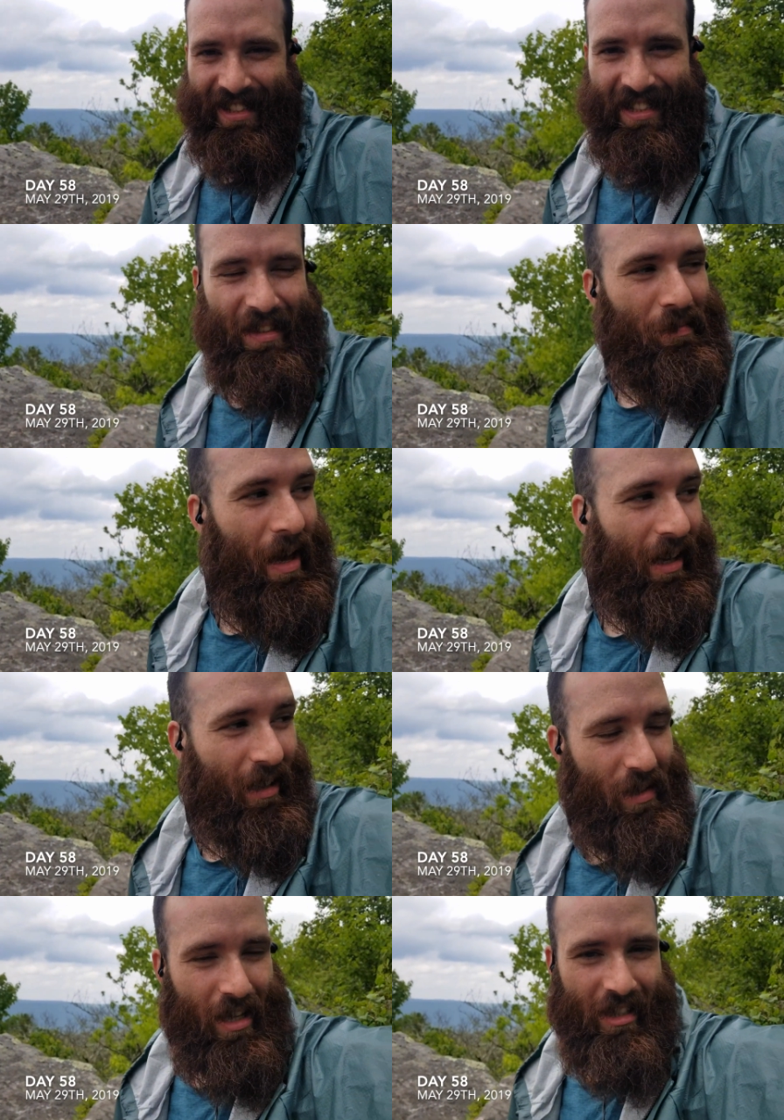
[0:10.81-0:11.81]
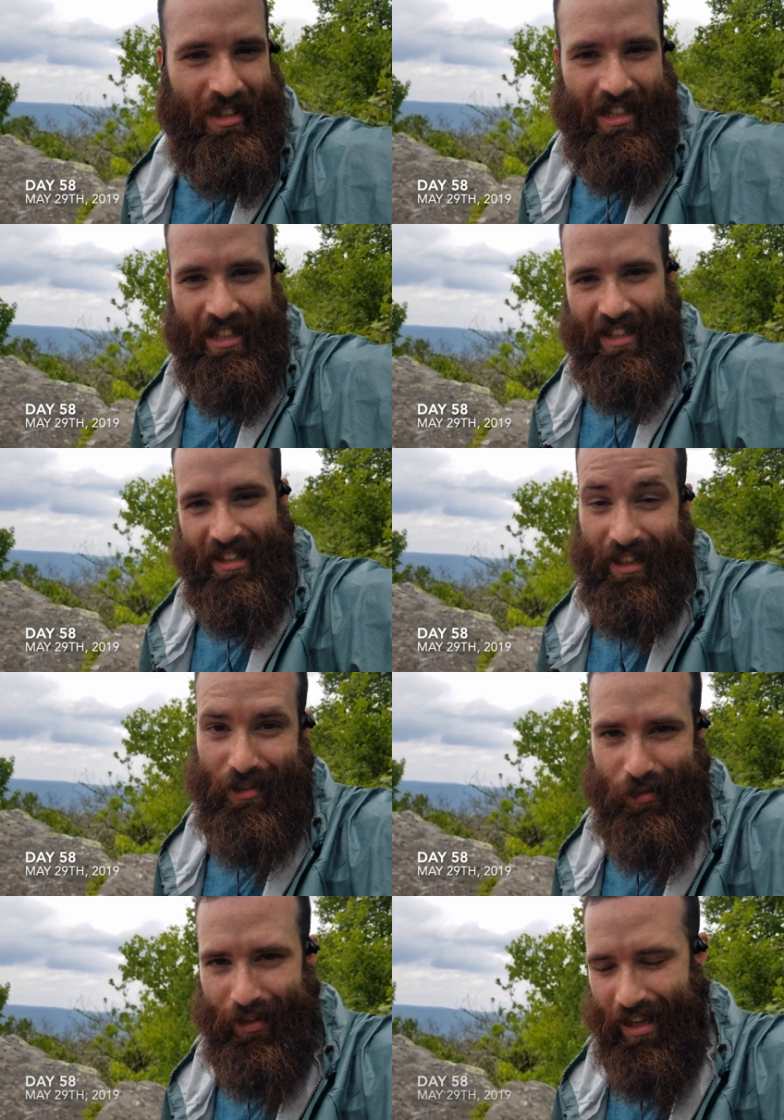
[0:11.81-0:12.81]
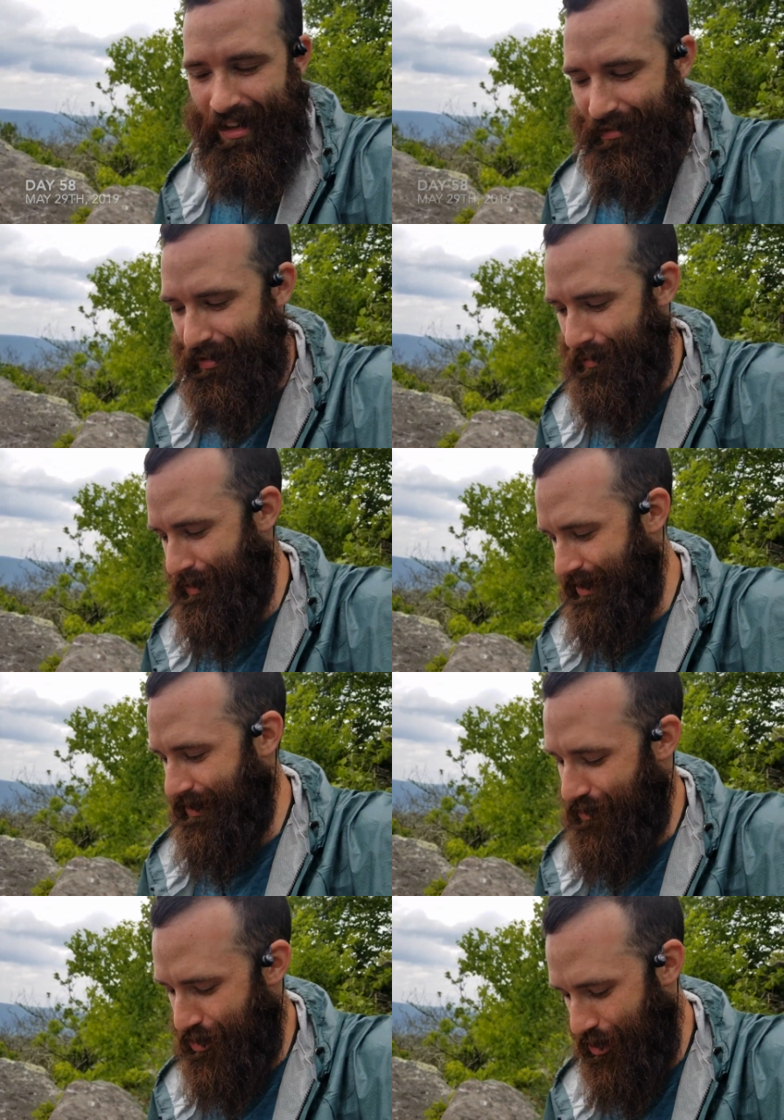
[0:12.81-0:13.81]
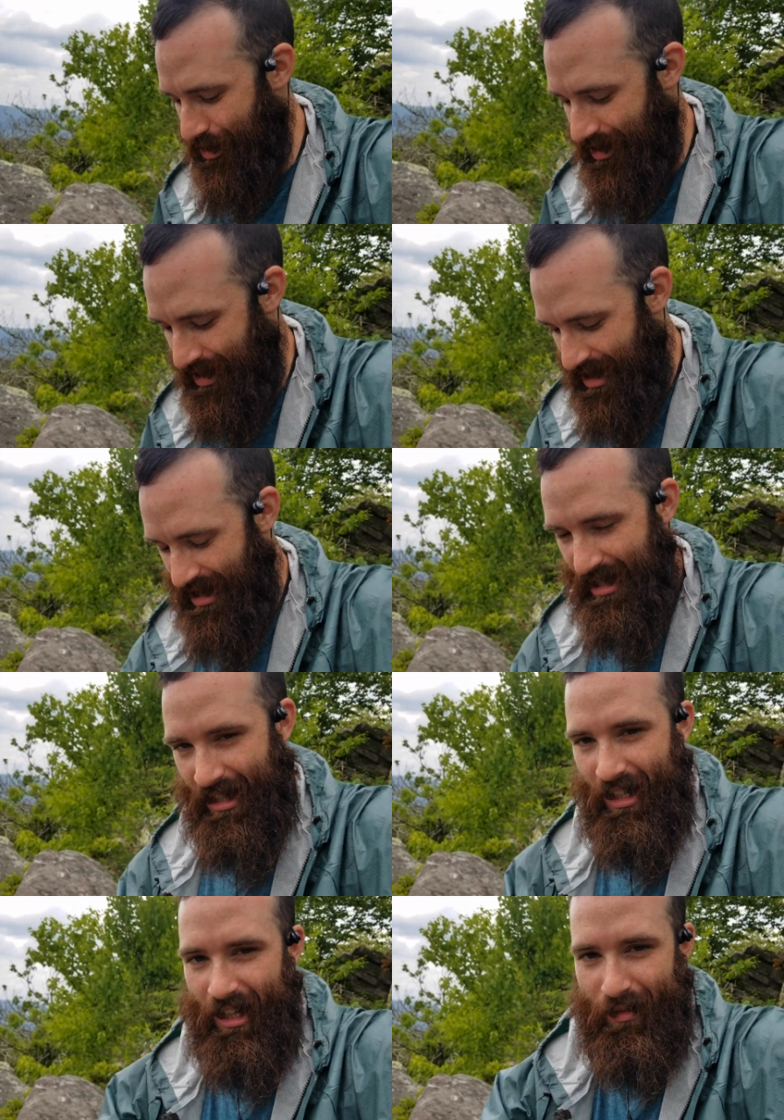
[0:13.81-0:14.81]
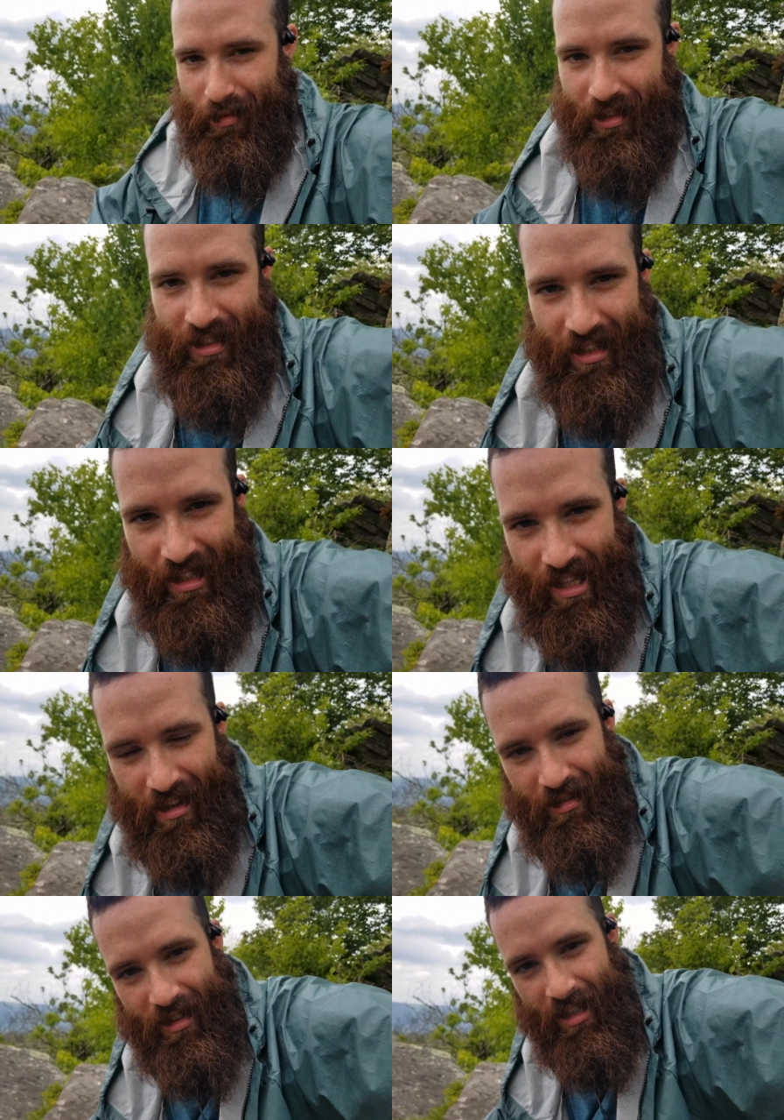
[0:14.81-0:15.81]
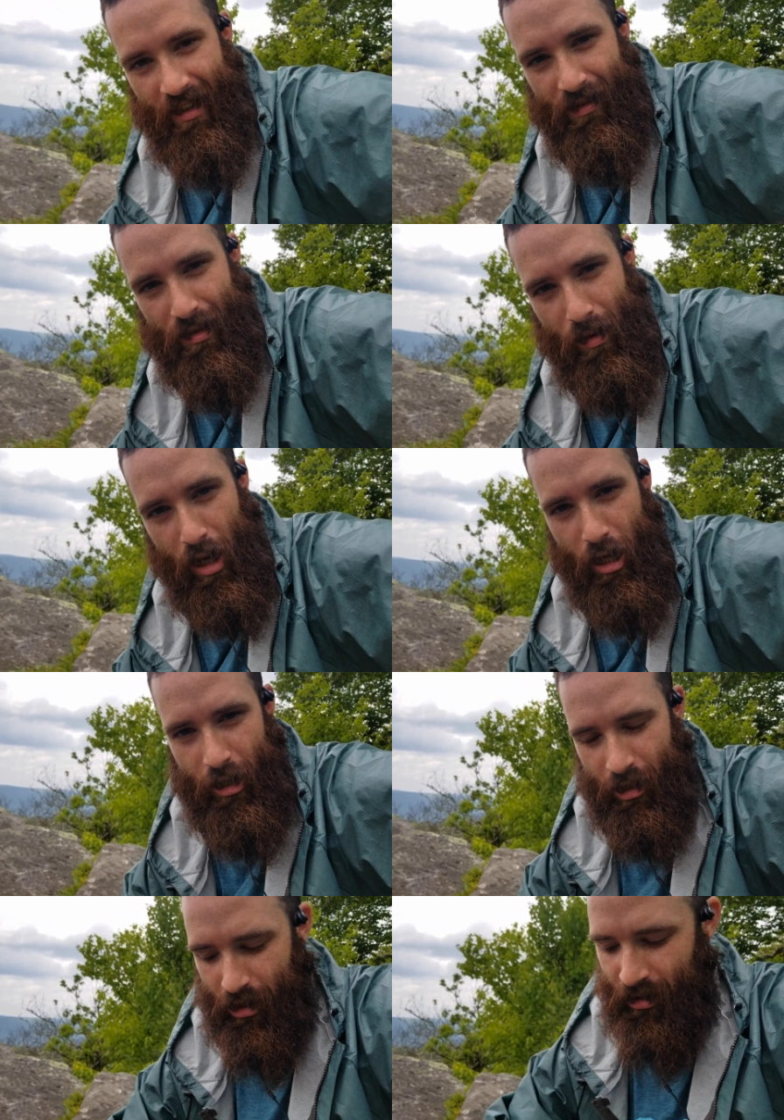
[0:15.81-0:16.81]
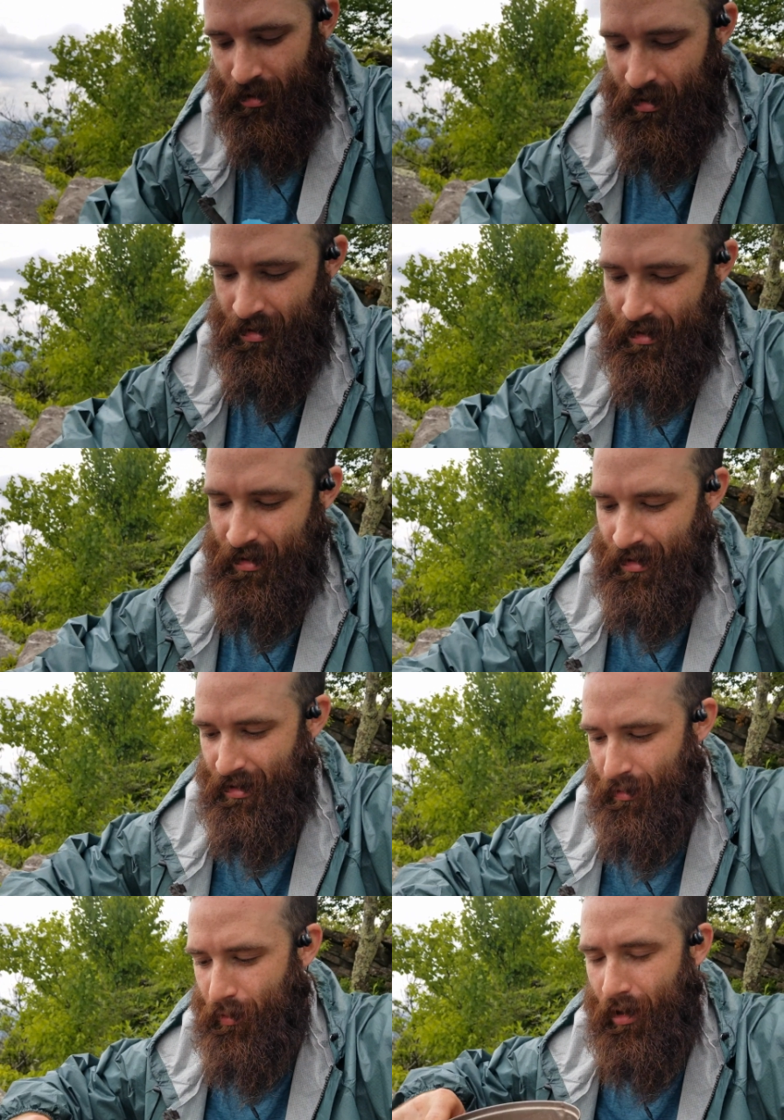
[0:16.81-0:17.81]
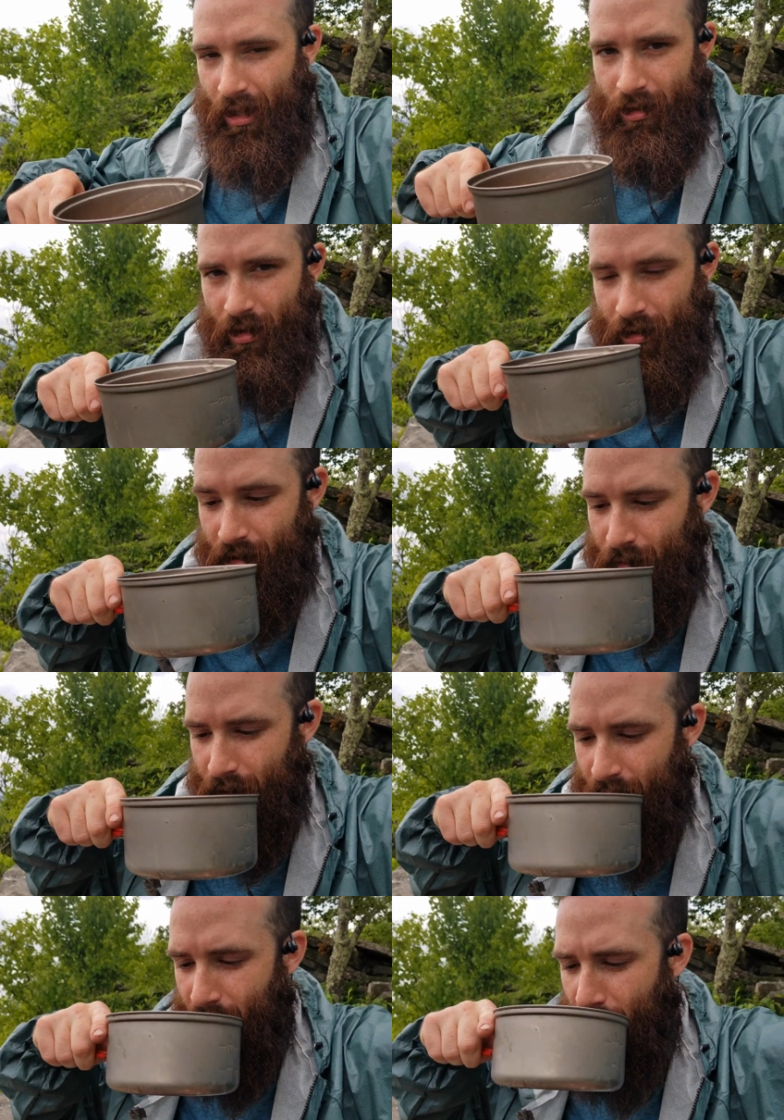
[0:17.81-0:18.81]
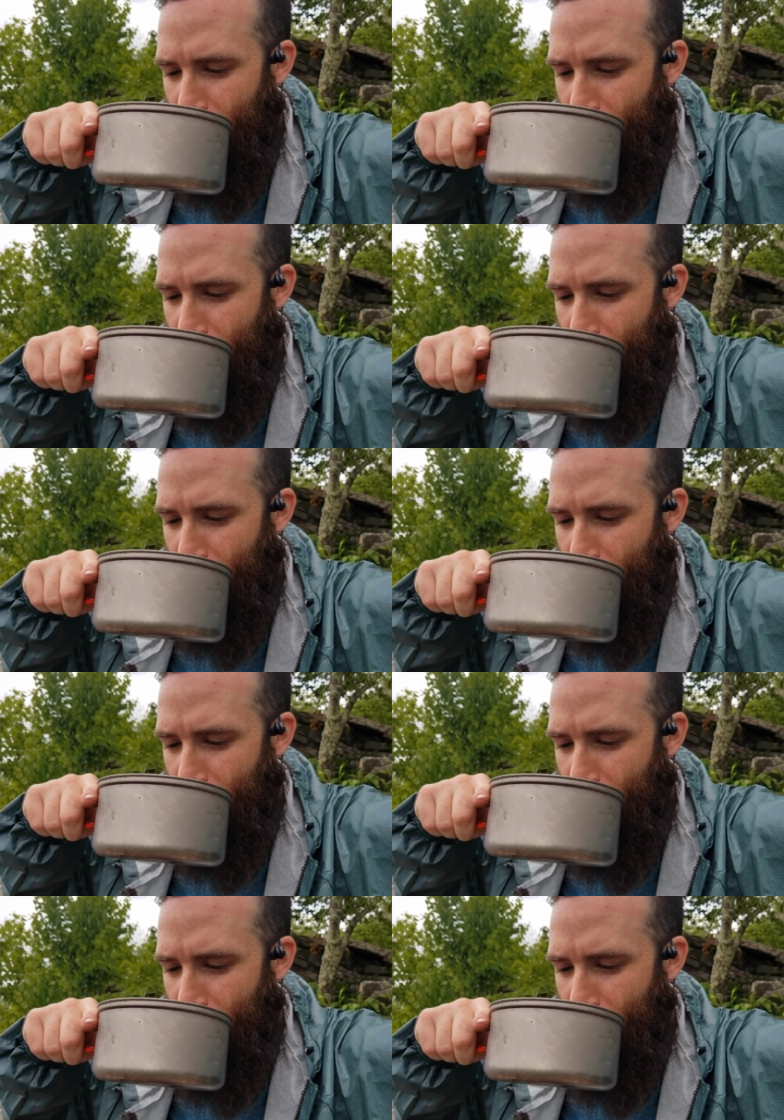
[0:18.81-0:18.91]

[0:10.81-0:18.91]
This is Matt coming at you again, not so live from Southern Virginia. Uh, I'm just sitting down and having some lunch. Well, hot chocolate, whatever.